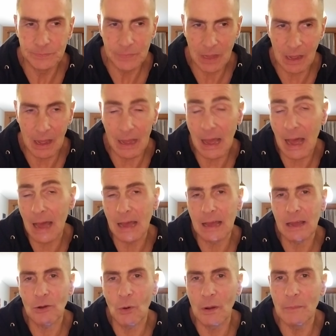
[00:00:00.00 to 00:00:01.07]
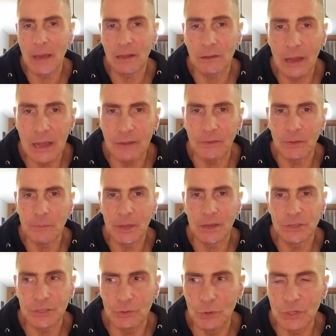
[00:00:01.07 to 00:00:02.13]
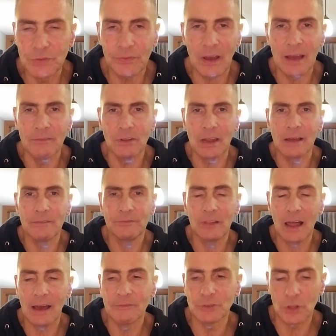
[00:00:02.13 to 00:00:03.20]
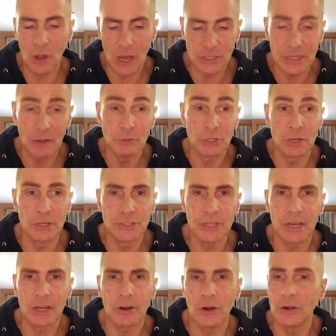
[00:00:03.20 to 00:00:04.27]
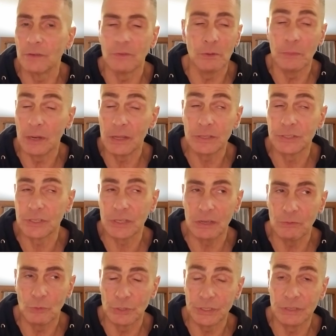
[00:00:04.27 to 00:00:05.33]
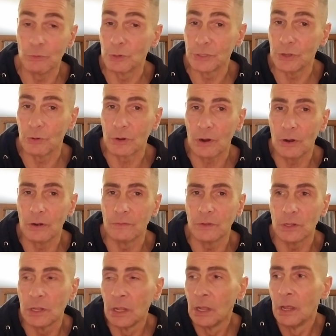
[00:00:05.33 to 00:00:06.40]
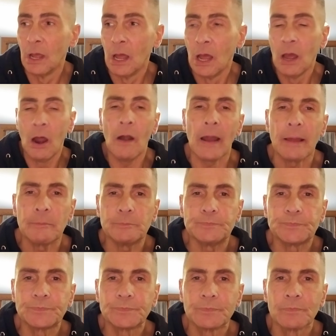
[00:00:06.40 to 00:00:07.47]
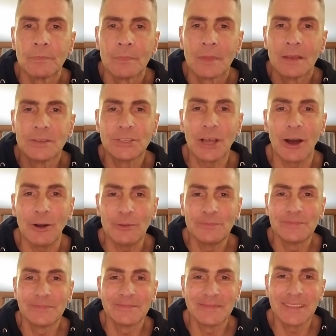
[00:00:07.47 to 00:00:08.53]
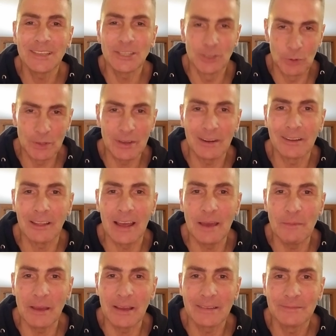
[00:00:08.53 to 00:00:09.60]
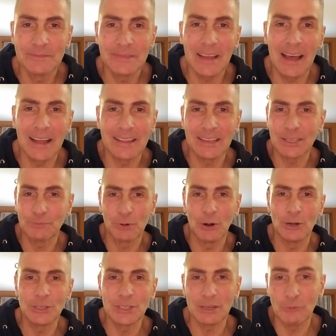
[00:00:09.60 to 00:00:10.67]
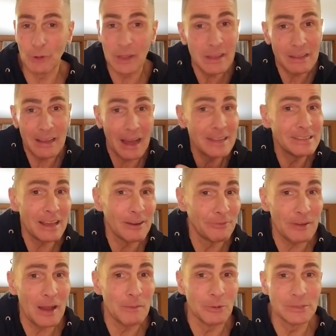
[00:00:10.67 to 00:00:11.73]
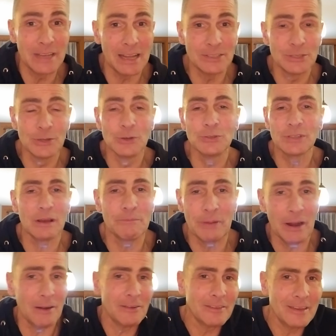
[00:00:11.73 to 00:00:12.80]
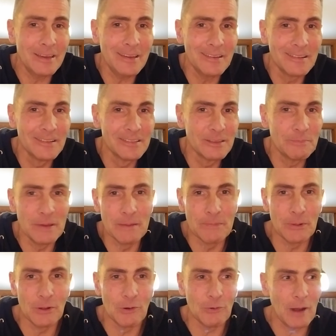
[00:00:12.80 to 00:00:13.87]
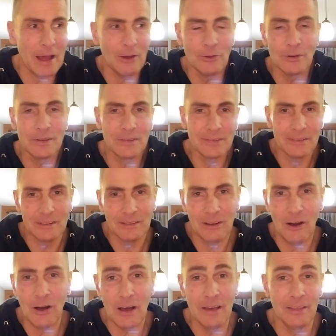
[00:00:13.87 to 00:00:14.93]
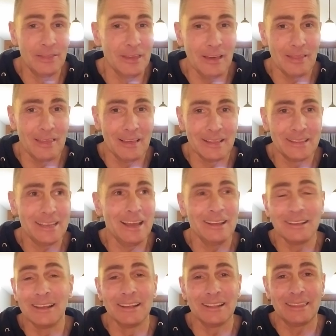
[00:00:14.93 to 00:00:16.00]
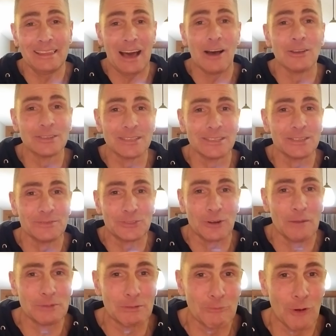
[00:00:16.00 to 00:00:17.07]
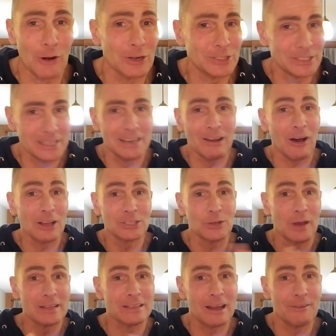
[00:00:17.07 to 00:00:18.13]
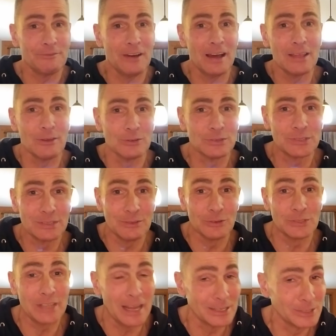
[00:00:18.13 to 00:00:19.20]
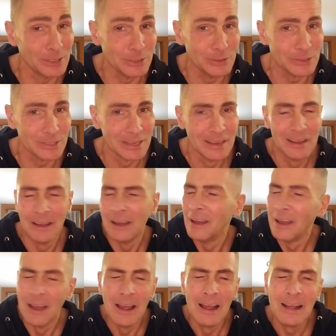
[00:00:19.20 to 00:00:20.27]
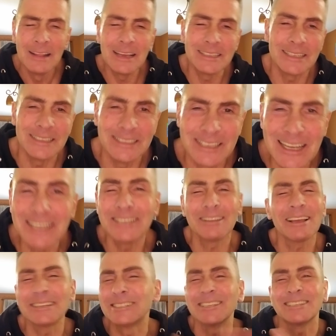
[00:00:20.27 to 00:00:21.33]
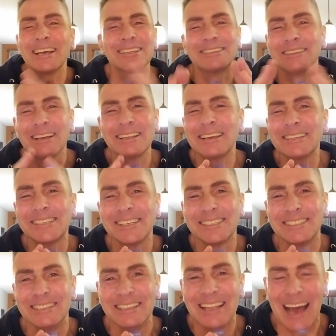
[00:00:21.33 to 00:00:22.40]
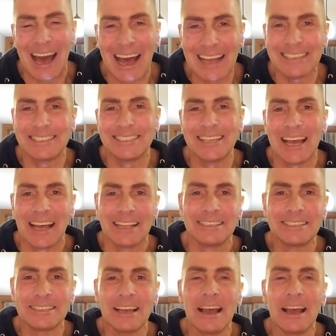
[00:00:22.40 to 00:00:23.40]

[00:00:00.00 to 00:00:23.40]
I don't want to make light of it because there was five lives lost. I was going to say a carnival, but it was no carnival. All right, so this is what they're claiming, that this person with the identifiable tattoos, apparently the people around, the thousands of Trump supporters didn't also identify those tattoos. This is nonsense.